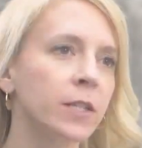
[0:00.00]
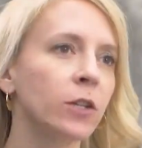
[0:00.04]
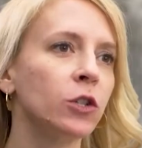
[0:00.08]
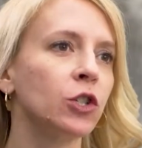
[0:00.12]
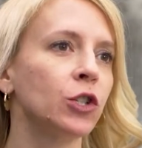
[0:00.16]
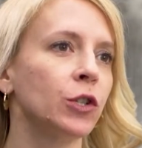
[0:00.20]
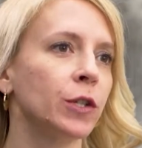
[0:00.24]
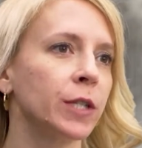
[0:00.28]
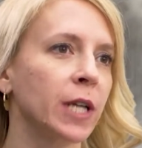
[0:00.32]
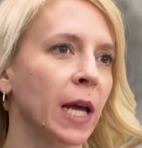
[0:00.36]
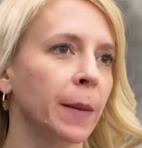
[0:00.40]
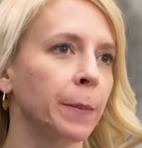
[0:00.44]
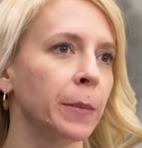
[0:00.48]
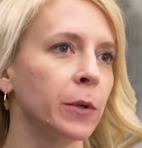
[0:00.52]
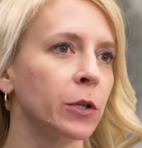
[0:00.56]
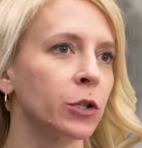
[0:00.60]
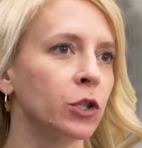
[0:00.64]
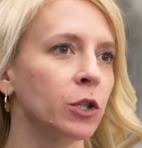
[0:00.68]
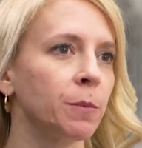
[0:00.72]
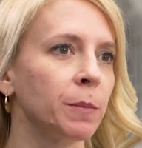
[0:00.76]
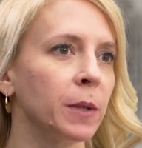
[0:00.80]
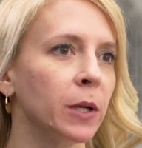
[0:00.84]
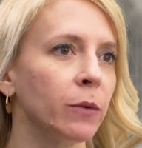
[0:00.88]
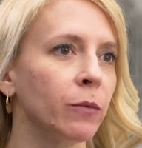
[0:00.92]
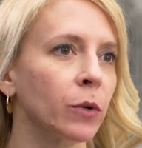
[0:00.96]
genotyping
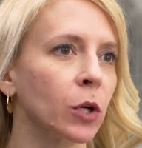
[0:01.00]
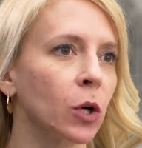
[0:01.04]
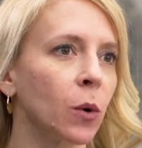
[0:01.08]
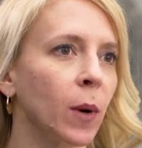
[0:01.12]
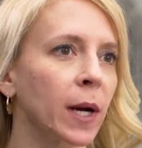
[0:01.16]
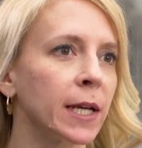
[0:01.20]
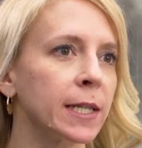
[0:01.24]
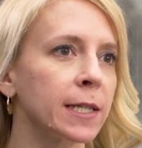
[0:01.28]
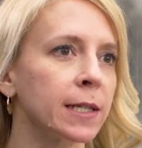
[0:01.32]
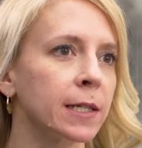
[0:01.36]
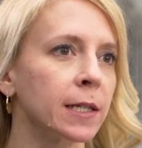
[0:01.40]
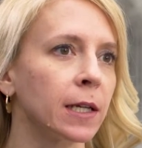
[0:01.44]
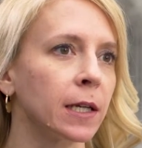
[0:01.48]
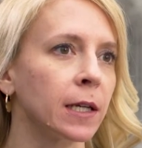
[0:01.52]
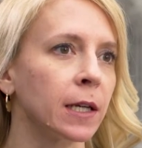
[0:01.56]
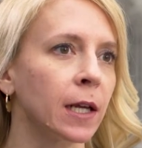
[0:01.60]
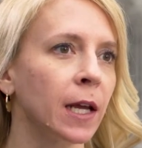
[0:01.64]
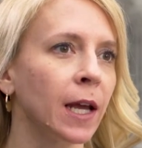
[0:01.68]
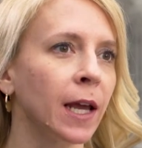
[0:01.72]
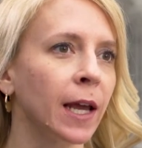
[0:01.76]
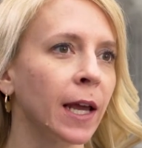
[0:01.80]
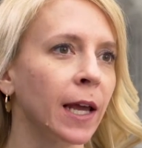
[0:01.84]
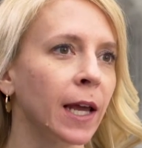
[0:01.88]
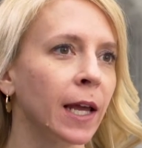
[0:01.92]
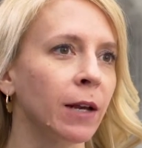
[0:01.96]
should be requested
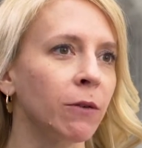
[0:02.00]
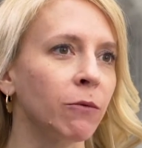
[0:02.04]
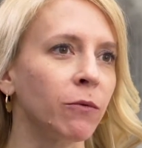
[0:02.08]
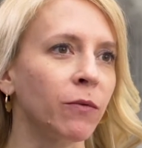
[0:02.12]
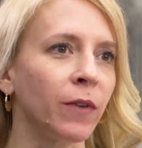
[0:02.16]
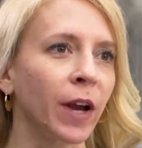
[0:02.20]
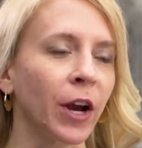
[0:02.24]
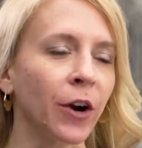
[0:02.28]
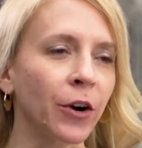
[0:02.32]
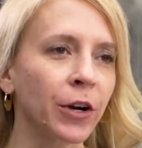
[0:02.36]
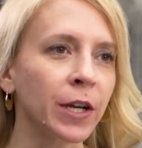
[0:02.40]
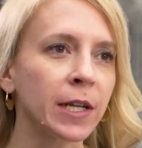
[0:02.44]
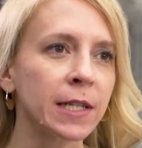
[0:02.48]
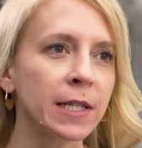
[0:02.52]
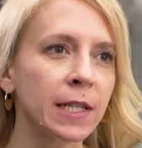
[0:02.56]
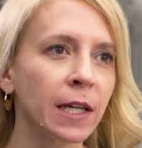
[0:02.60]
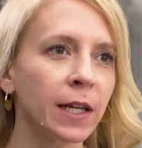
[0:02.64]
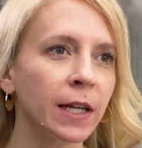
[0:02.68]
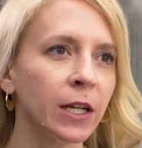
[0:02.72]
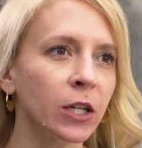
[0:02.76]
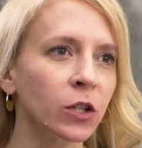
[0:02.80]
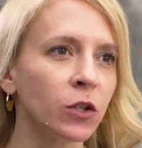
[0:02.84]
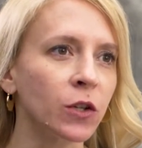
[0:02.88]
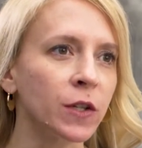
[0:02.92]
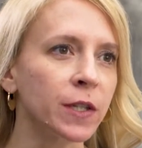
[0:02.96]
in various
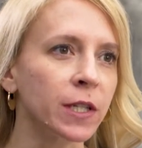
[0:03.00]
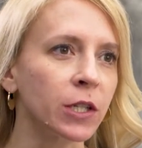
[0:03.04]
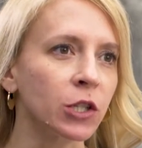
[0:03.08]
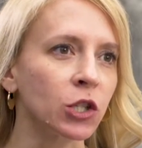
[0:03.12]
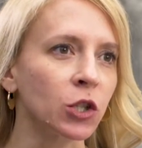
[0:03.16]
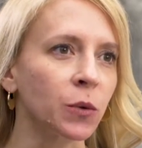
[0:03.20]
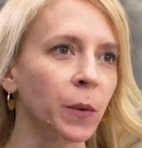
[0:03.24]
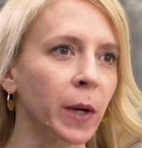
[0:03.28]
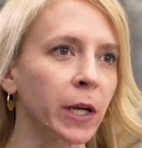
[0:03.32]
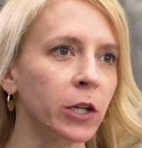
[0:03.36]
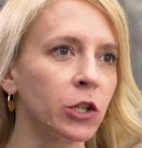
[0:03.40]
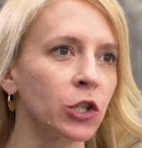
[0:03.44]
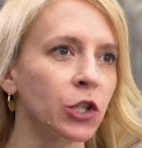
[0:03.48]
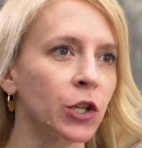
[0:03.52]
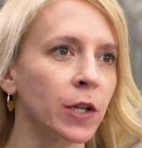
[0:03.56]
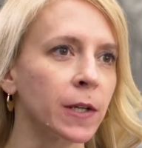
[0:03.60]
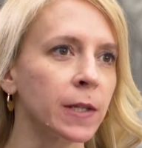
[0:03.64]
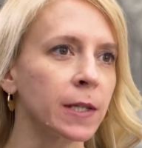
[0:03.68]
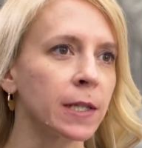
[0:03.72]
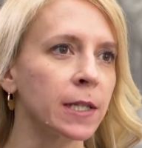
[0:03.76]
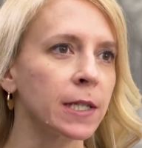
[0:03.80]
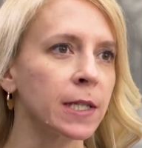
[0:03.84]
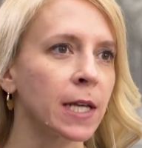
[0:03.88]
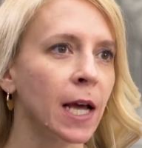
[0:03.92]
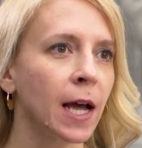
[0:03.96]
clinical
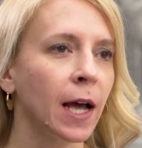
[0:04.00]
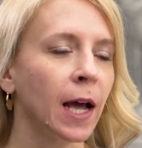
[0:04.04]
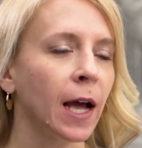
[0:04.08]
situations.